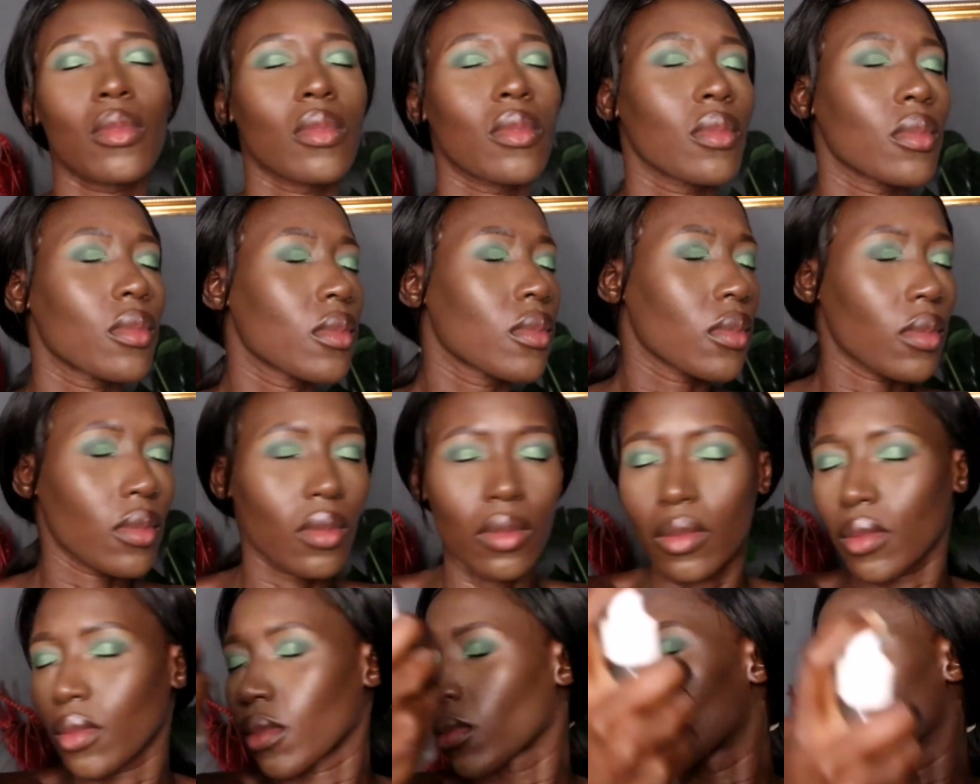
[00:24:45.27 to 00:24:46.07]
This setting
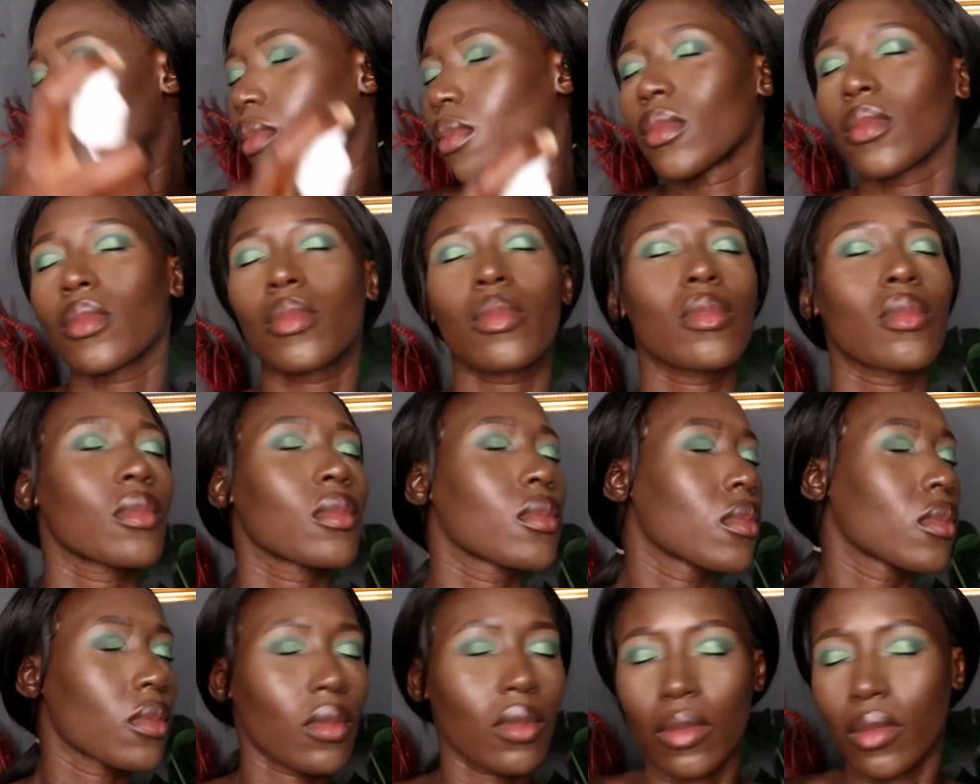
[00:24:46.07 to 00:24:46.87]
spray is
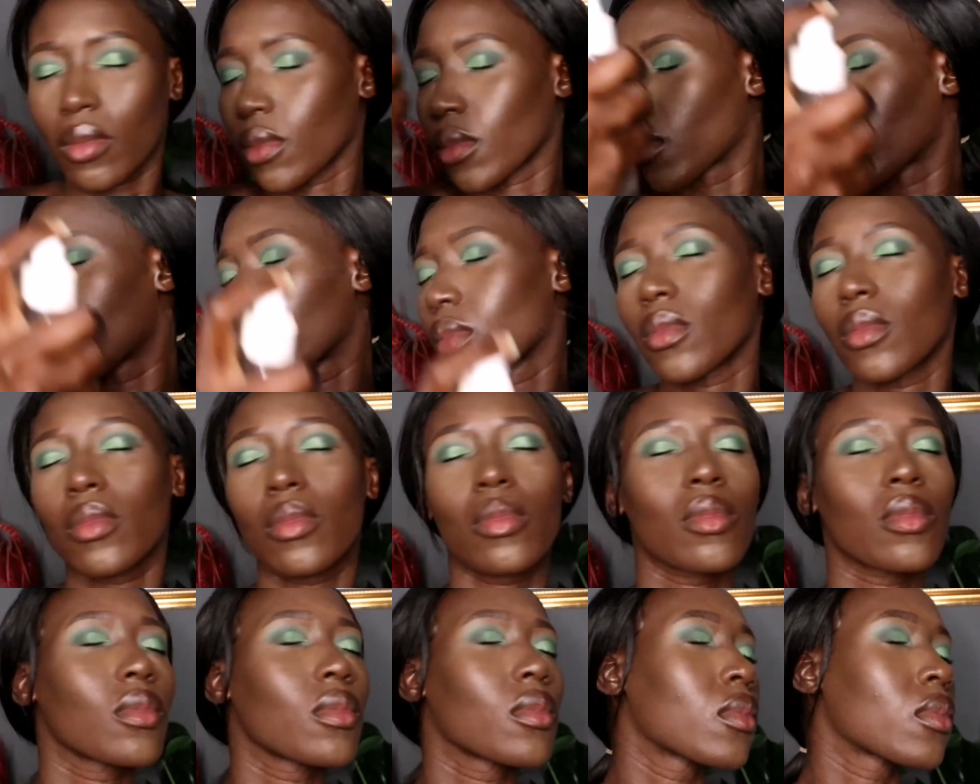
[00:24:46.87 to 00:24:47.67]
actually a
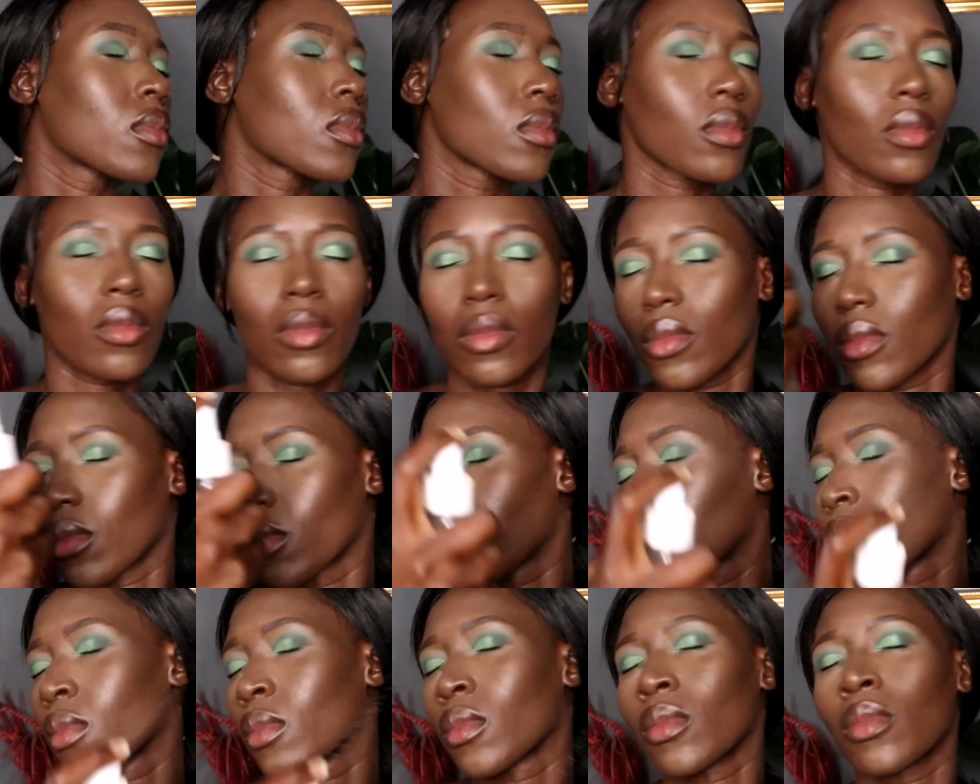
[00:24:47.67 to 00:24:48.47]
setting spray
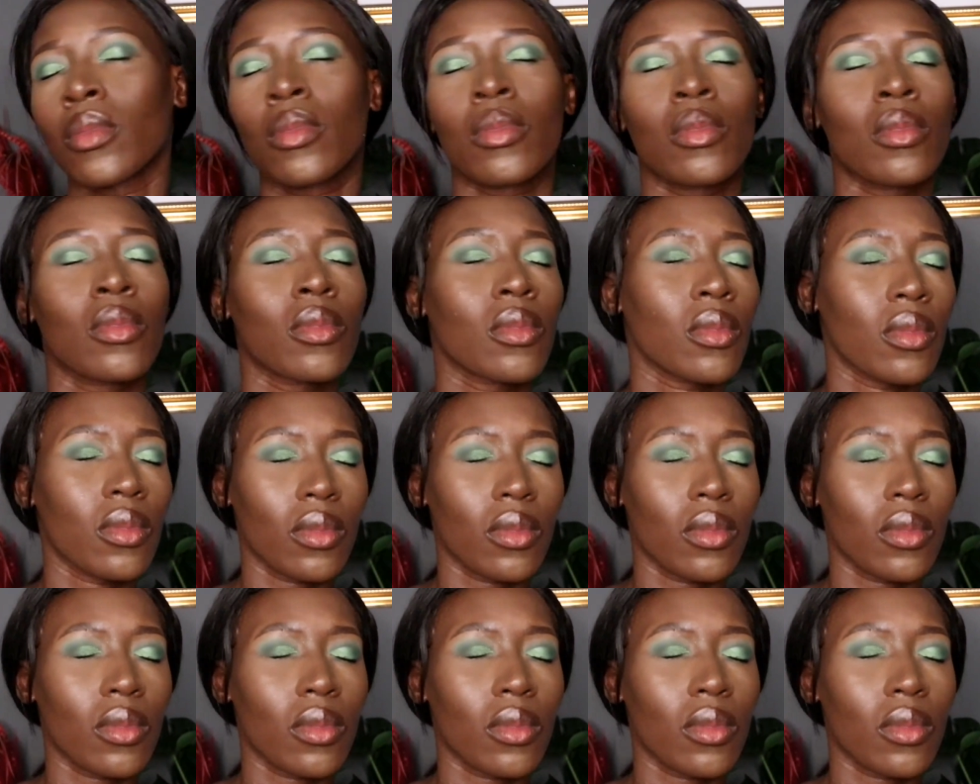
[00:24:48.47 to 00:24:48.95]
from Avon,